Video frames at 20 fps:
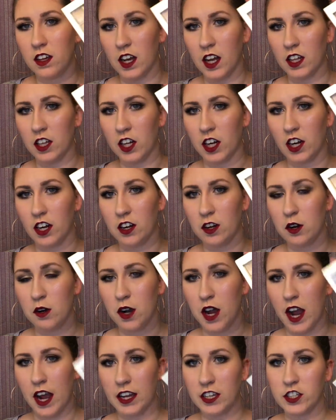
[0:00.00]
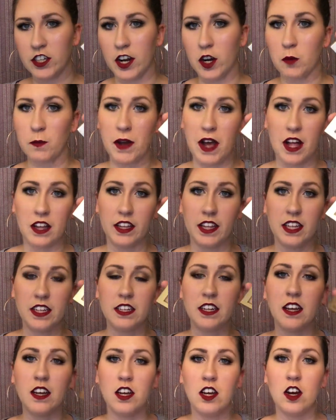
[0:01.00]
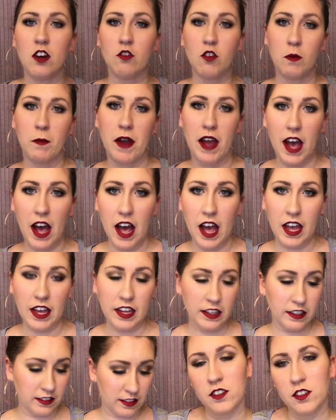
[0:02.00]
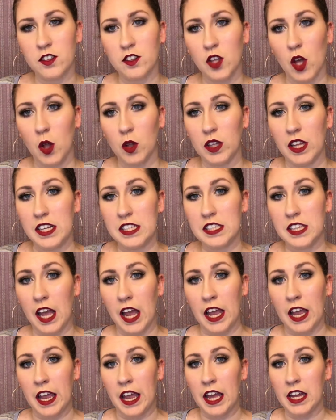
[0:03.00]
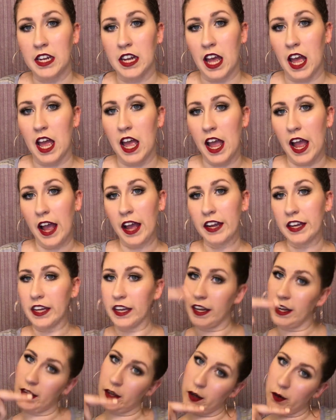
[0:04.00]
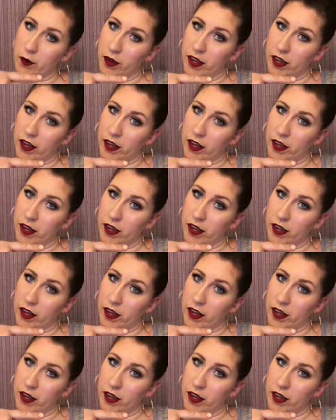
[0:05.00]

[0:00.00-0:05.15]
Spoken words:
color eyeshadow palette for my eyes, so let's get to